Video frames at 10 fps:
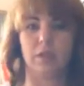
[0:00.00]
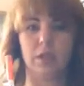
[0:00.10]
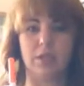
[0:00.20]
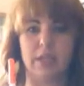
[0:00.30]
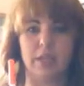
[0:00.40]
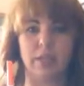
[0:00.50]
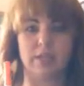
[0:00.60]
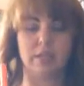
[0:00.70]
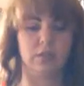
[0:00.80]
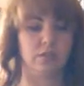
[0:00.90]
You'll take your
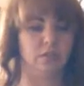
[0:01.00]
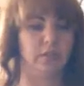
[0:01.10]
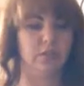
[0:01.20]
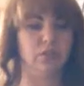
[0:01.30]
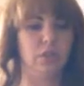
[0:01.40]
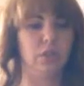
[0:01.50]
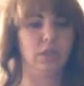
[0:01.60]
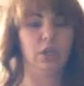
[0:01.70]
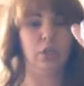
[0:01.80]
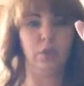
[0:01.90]
insulin syringe,
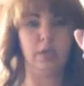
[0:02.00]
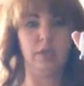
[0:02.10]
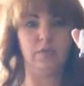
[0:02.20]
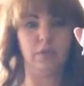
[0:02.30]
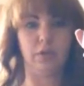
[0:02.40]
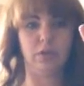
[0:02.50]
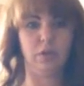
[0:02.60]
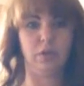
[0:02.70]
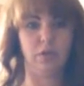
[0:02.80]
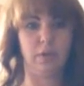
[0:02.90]
you'll
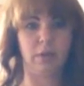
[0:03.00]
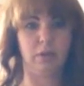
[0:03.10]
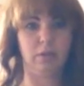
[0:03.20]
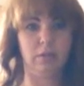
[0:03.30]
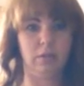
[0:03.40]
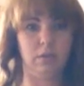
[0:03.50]
invert your bottle,